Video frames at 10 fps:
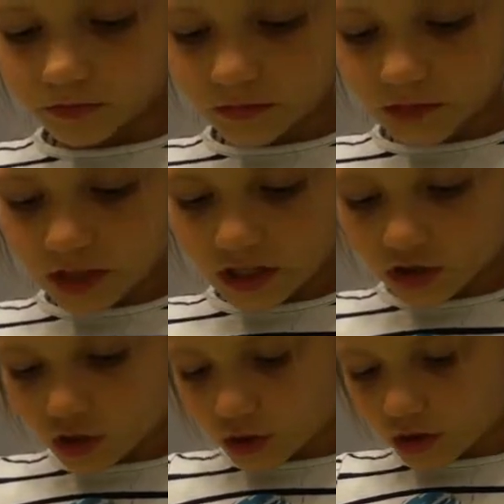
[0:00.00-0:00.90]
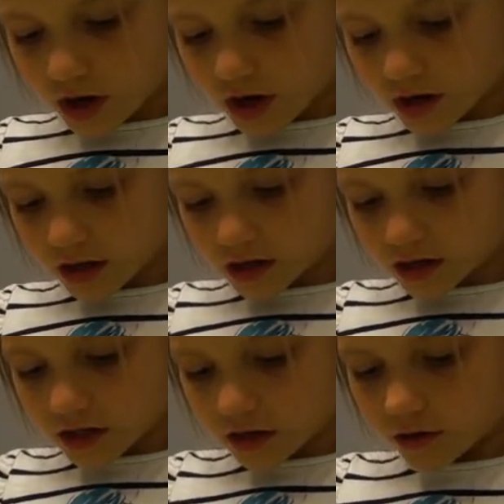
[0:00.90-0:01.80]
and then drag it
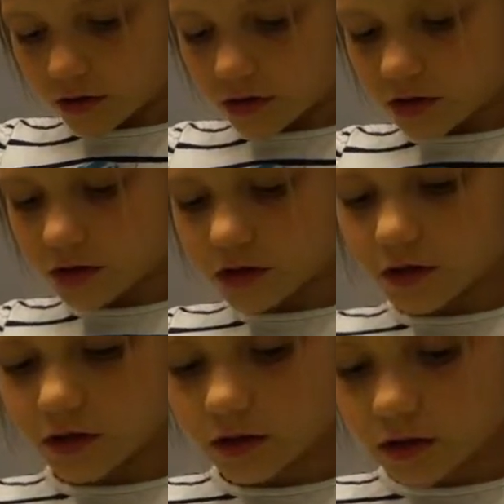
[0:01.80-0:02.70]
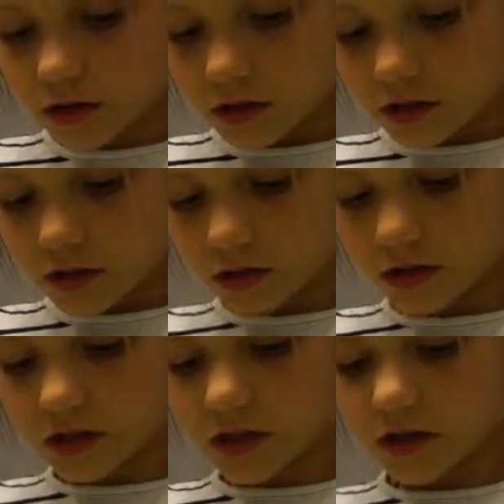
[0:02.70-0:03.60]
down.
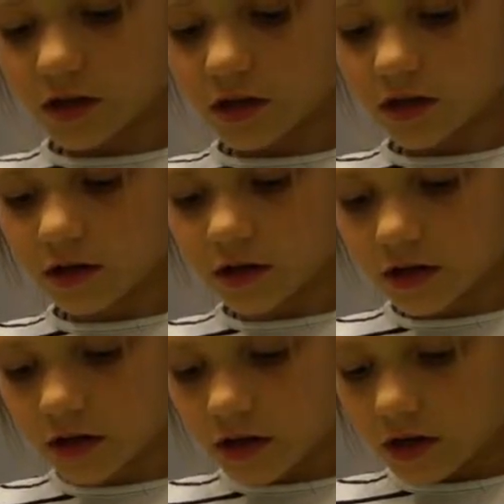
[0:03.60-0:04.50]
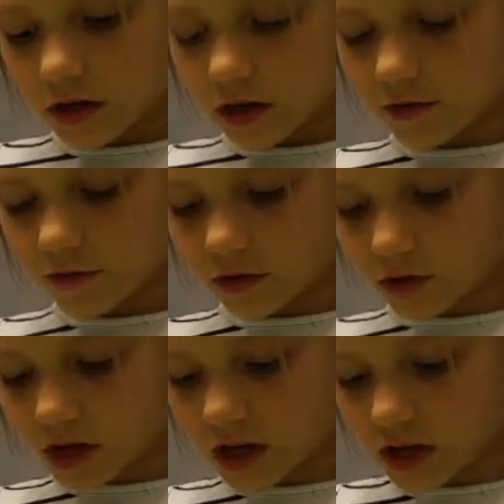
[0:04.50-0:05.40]
See? If you
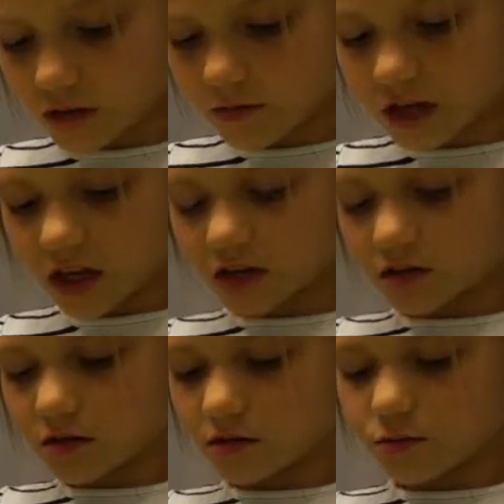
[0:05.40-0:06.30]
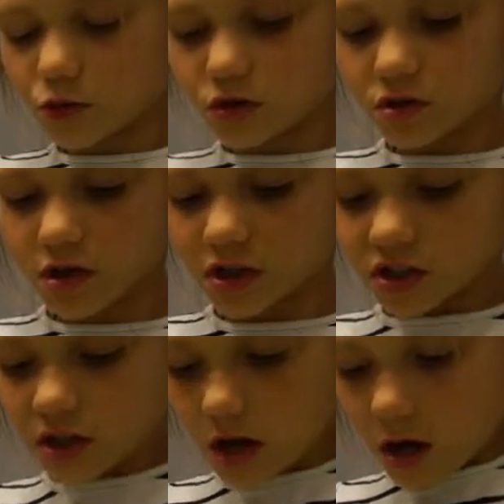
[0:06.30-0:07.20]
can make it more
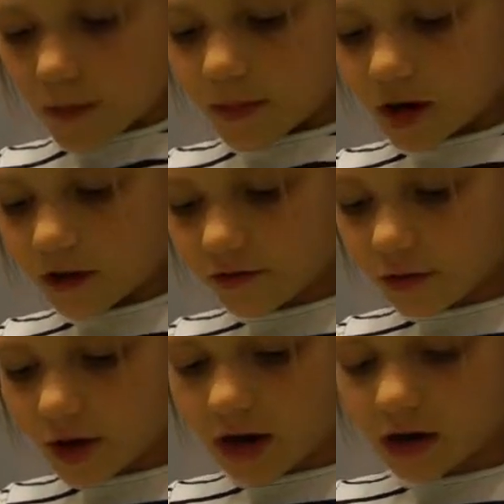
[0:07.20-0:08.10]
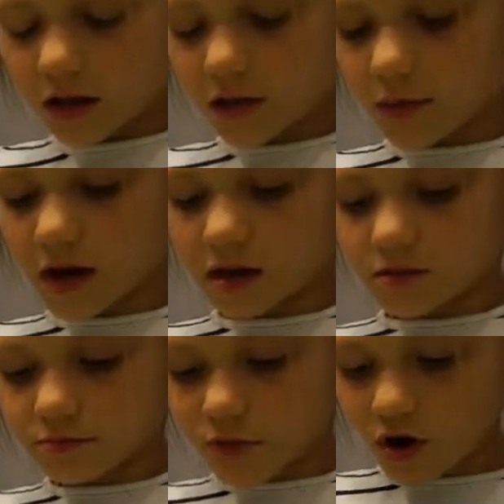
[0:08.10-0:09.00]
stretchy, but I feel like mine is
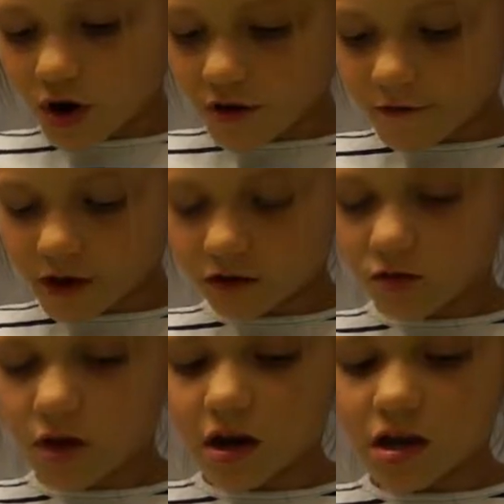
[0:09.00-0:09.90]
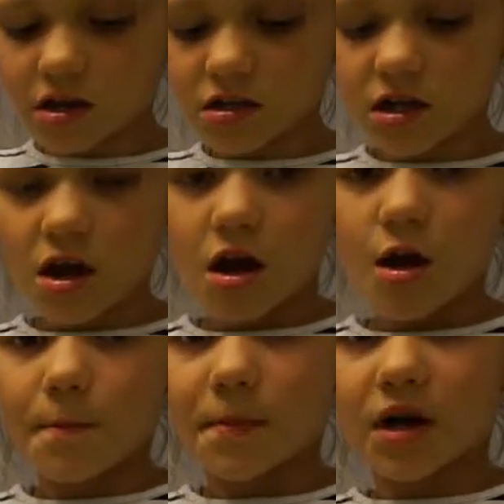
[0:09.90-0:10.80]
perfect the way it is.
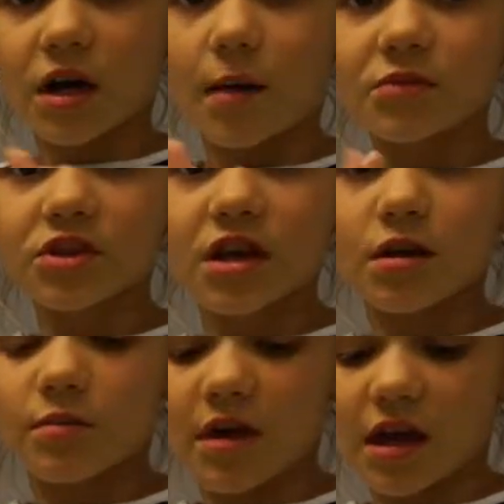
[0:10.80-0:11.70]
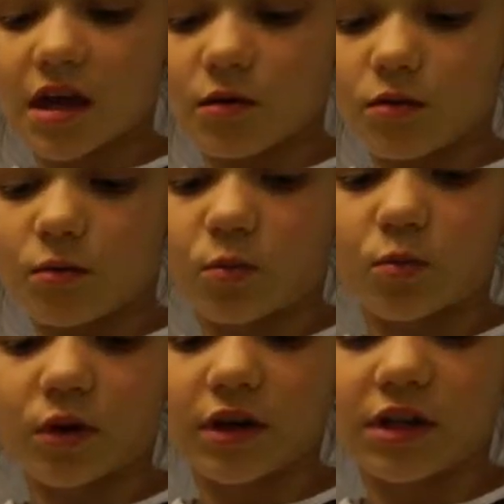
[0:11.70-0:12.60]
But I'm just gonna make it
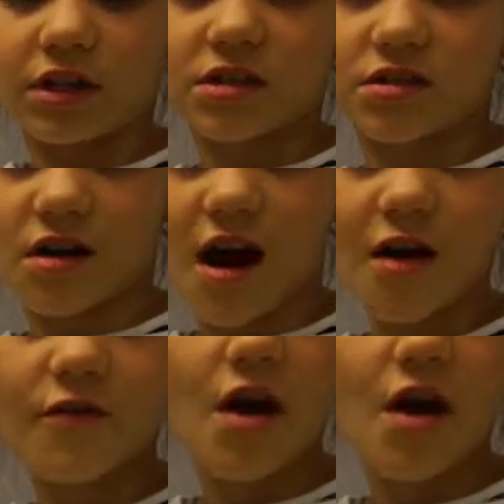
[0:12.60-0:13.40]
really soft